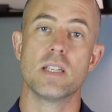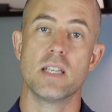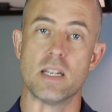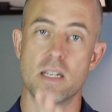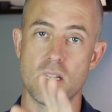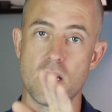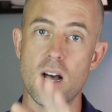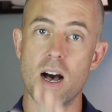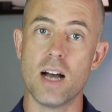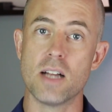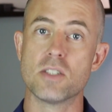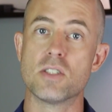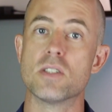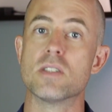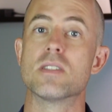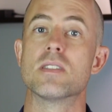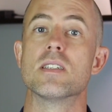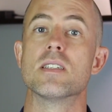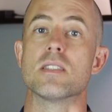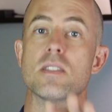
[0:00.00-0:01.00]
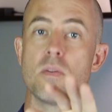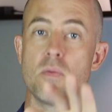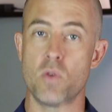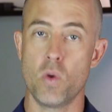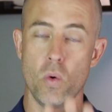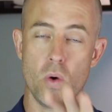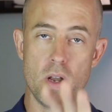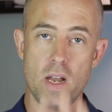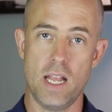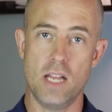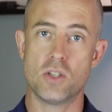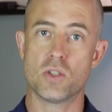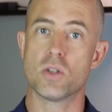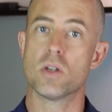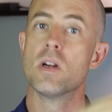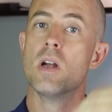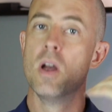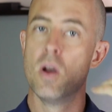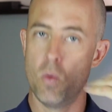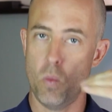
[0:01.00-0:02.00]
in consciousness of your
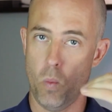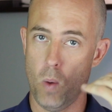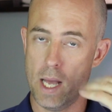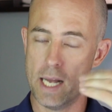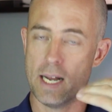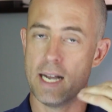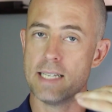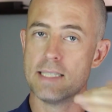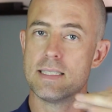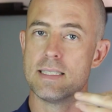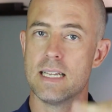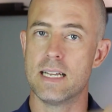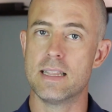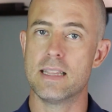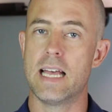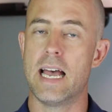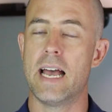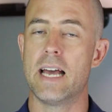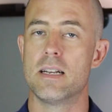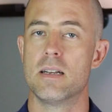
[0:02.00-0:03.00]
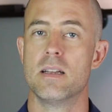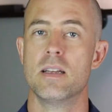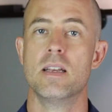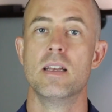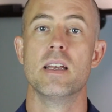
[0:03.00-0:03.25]
nature when I said that?